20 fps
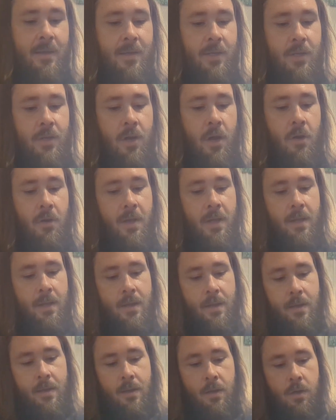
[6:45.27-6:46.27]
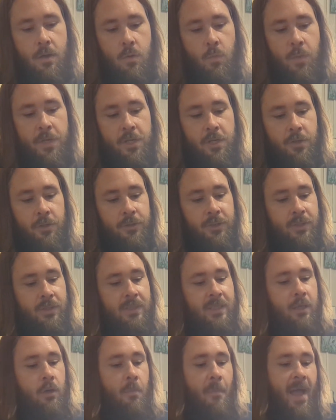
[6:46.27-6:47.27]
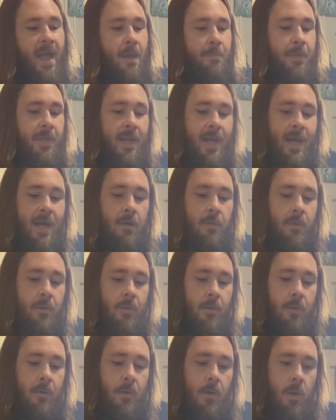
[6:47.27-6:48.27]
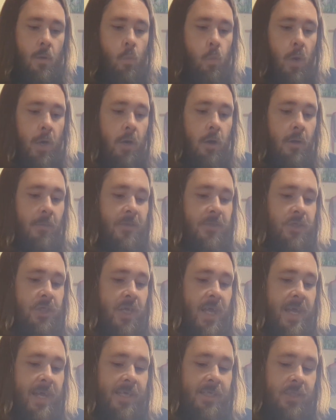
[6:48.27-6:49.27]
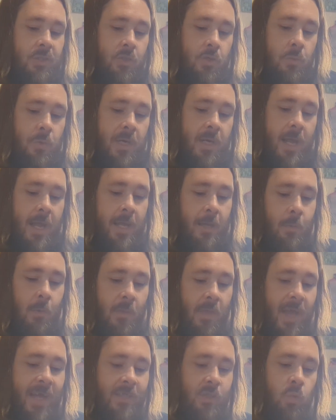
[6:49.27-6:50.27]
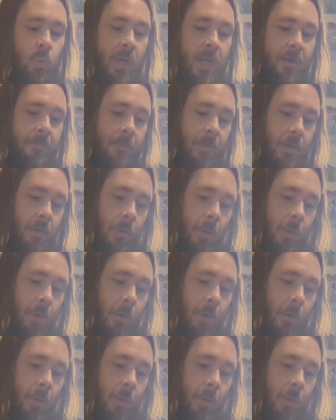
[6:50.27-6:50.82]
you know, when you're still mapping out what all the genetics do in an animal, that's whenever you